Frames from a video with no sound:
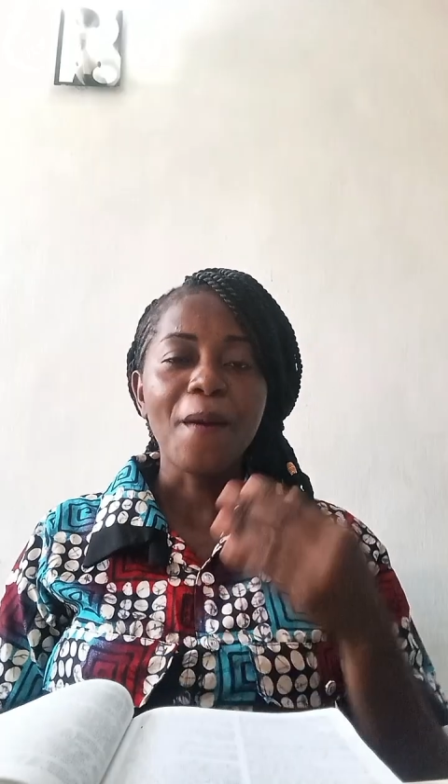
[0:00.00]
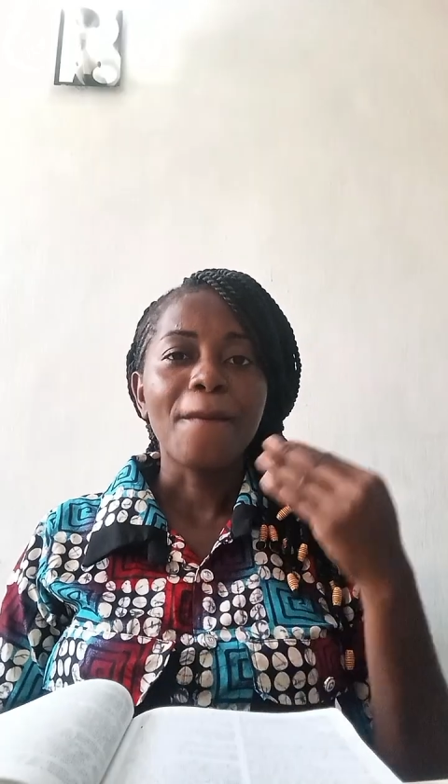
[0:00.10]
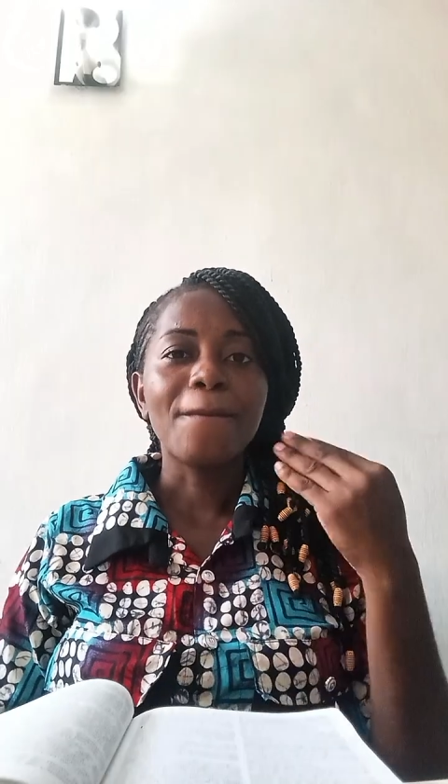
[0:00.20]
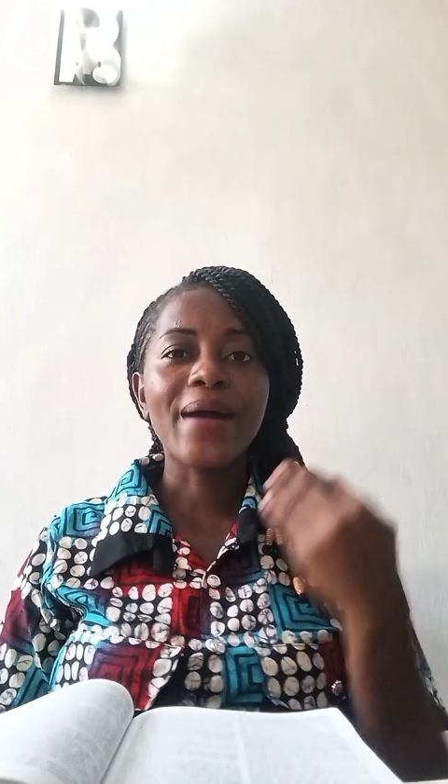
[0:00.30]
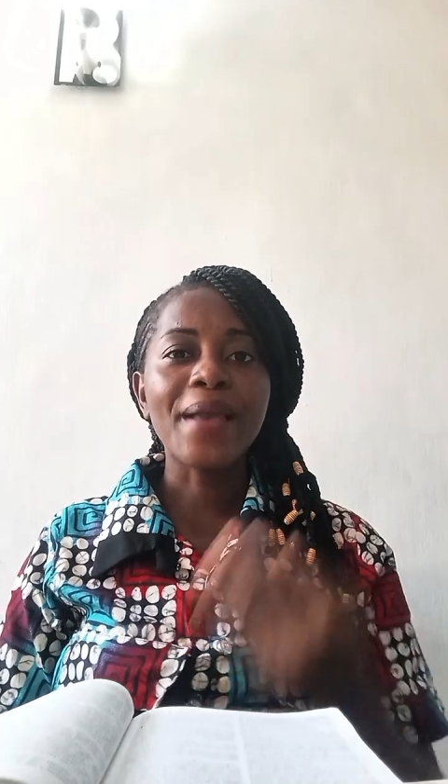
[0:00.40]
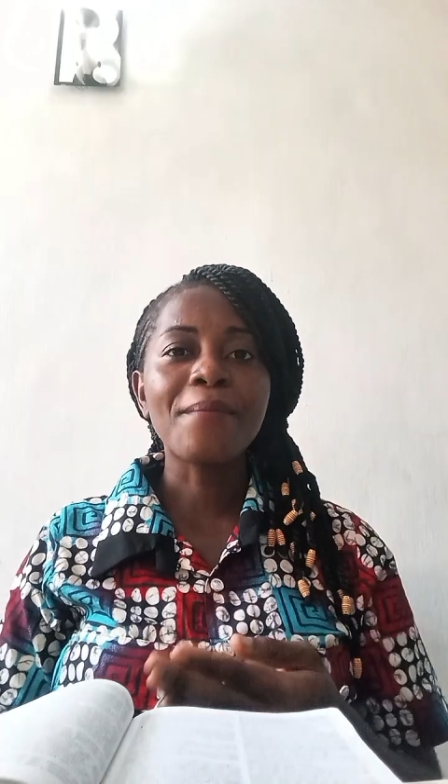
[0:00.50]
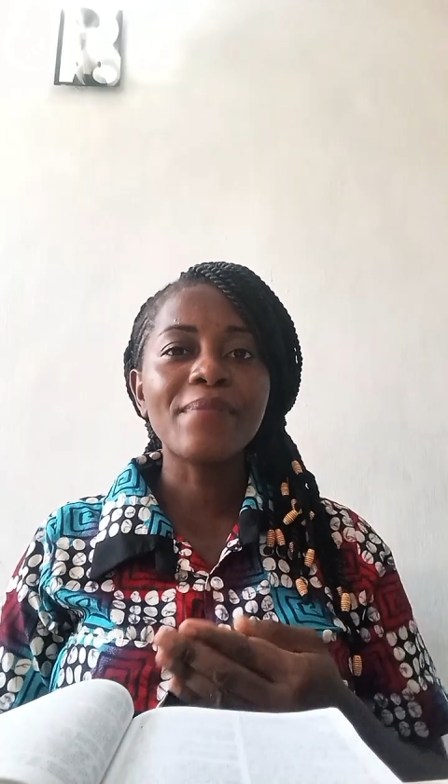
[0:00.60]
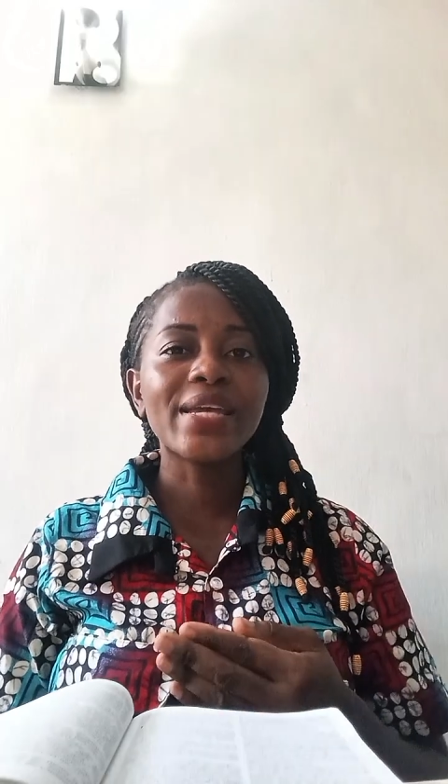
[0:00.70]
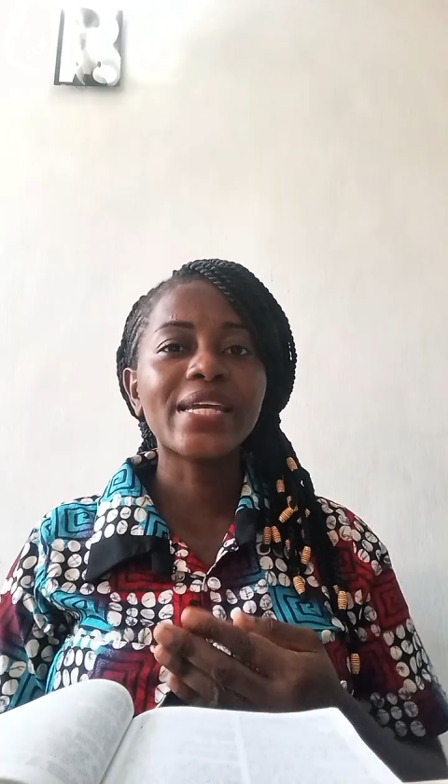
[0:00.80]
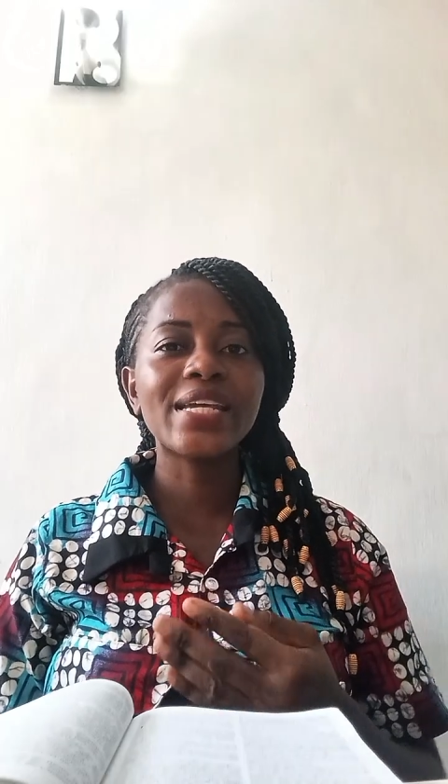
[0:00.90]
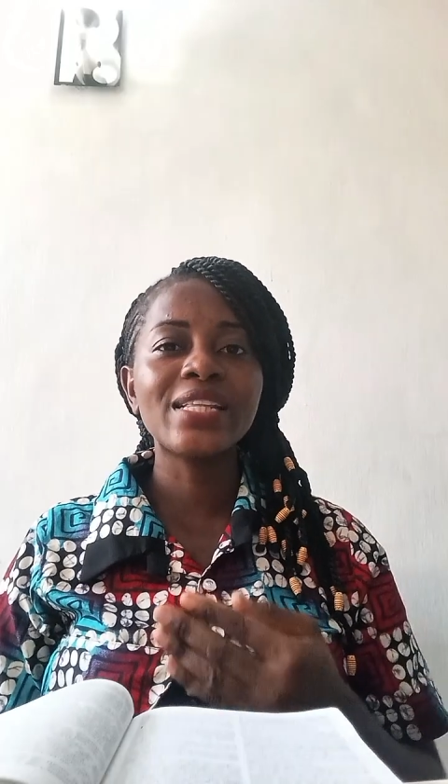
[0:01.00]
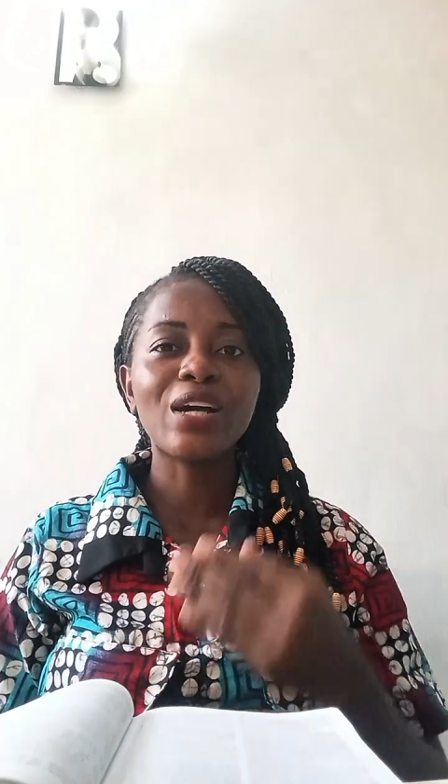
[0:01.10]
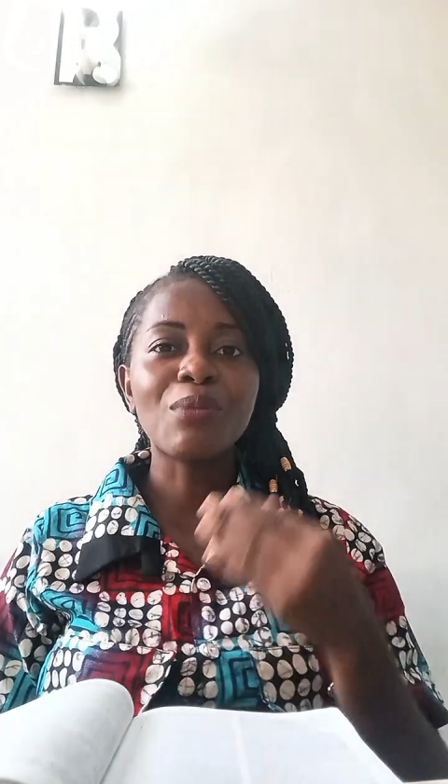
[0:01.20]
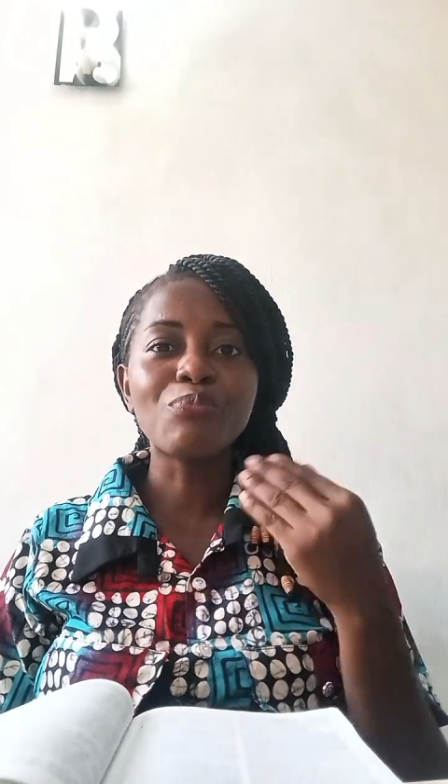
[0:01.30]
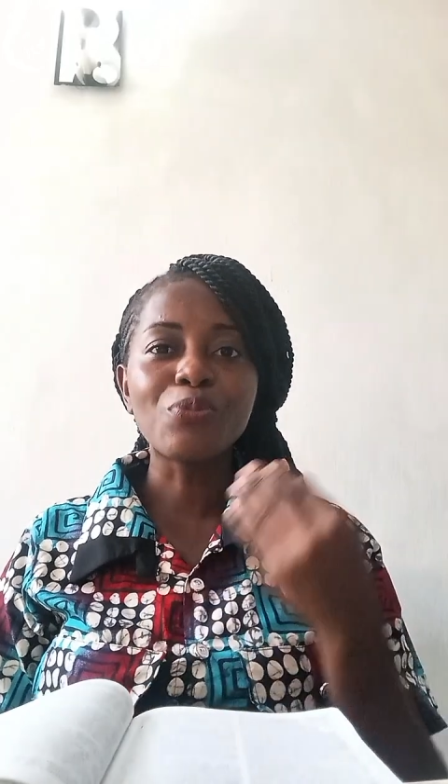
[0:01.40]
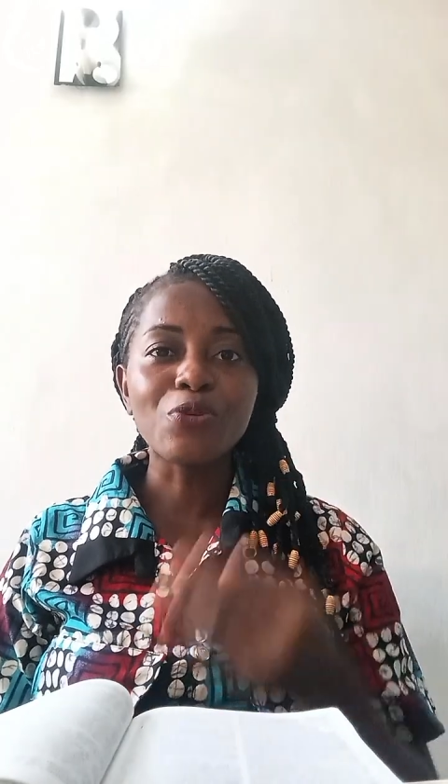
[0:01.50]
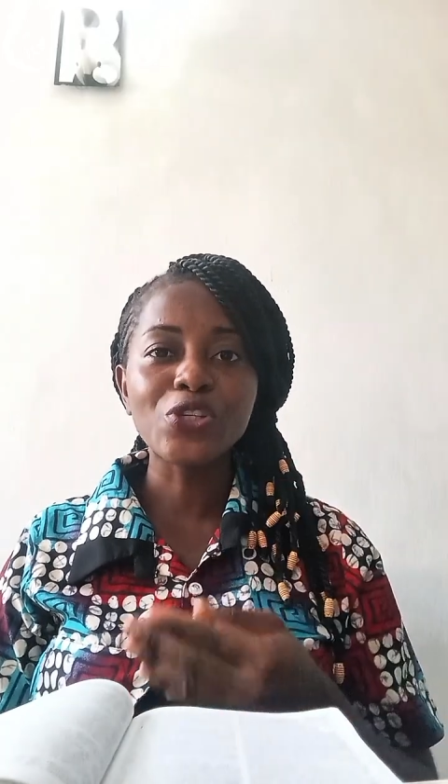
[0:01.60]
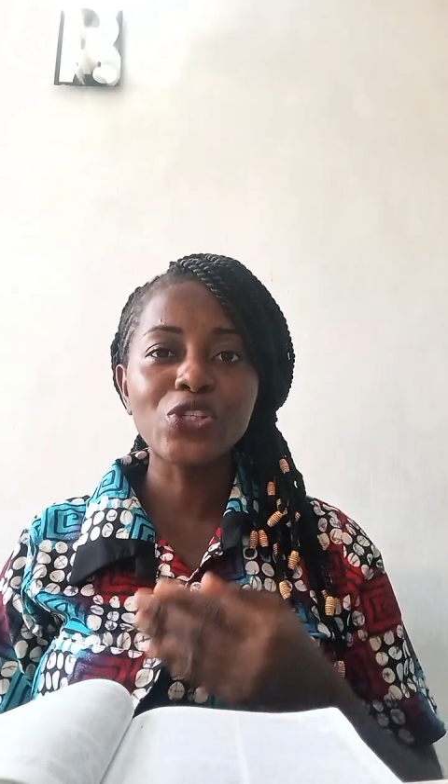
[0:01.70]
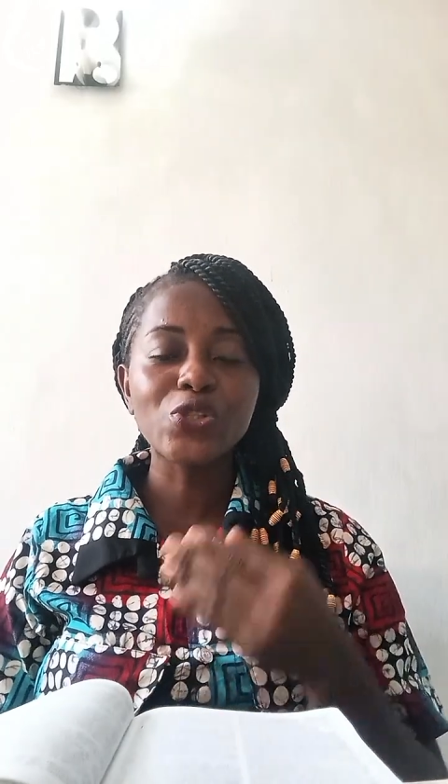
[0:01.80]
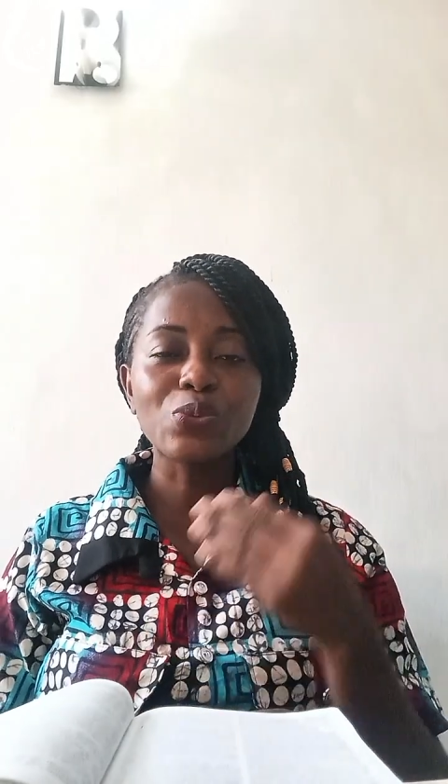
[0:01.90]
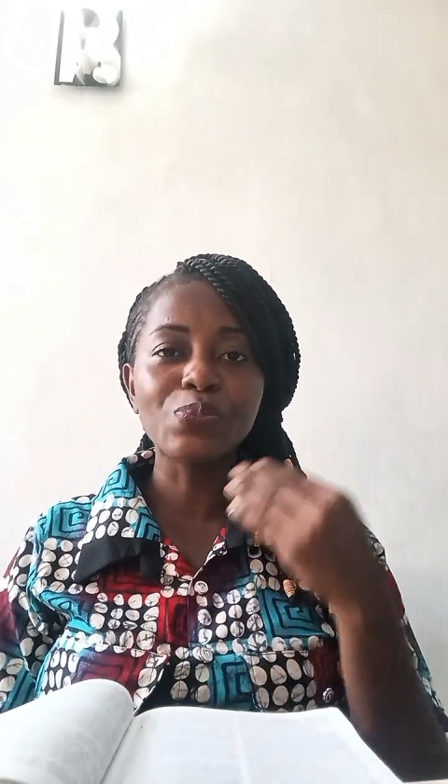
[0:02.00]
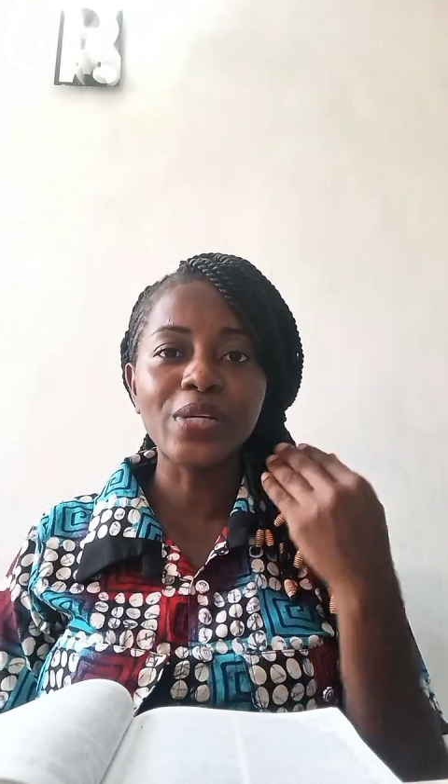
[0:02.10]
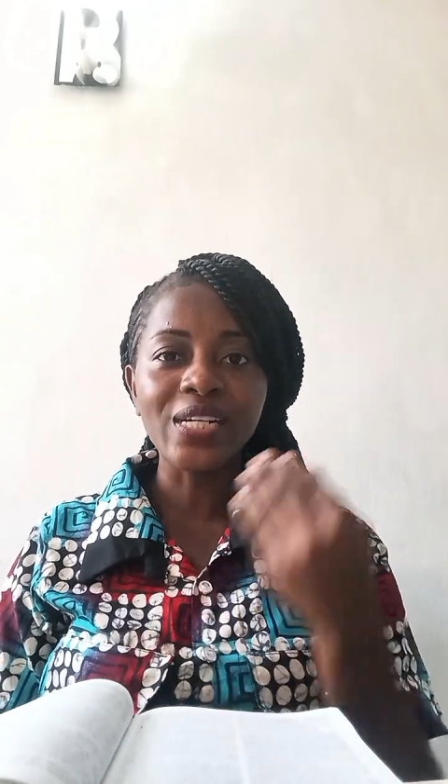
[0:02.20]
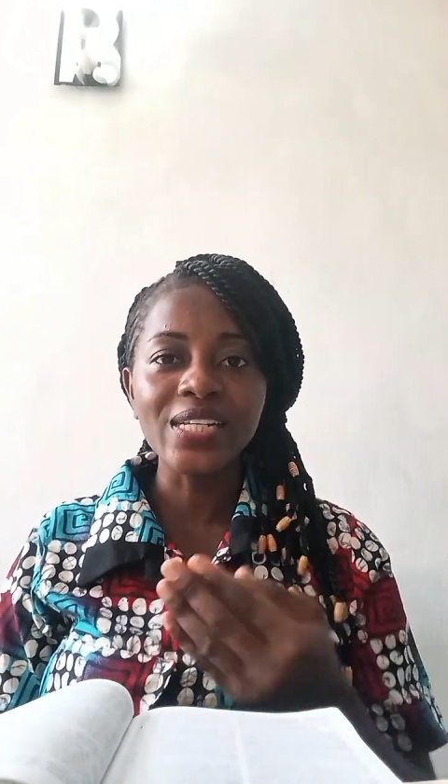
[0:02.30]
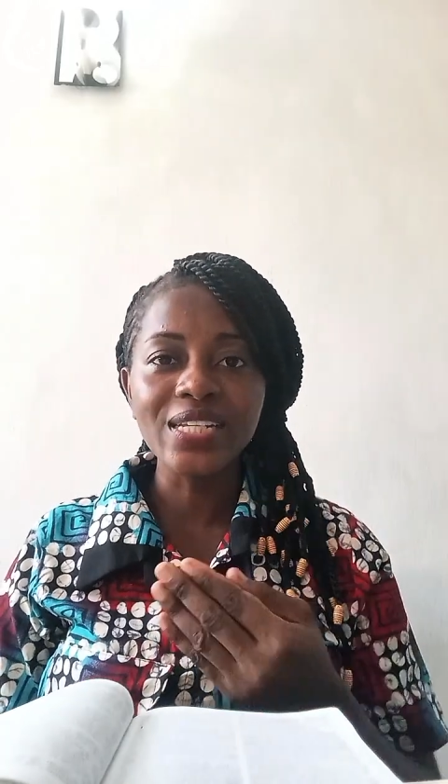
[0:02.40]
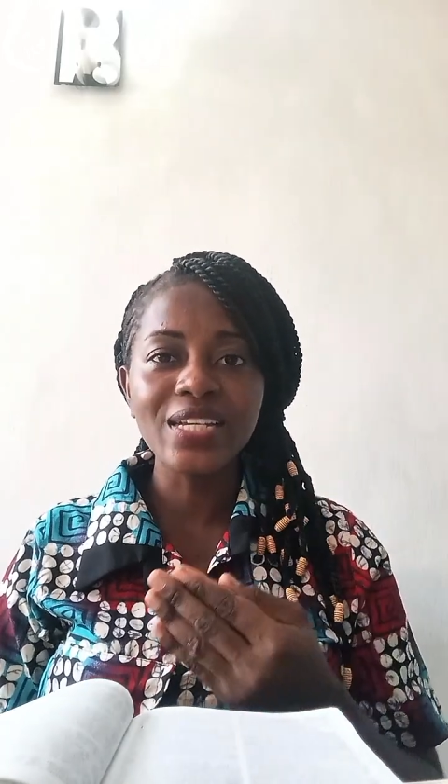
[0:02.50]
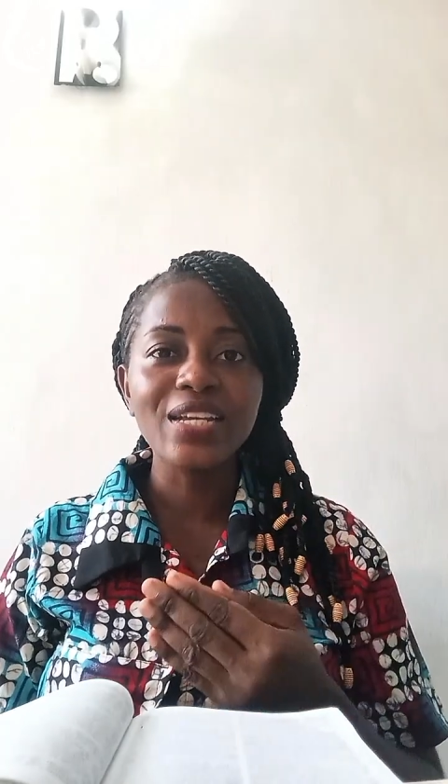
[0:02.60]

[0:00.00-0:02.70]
by making a bush to burn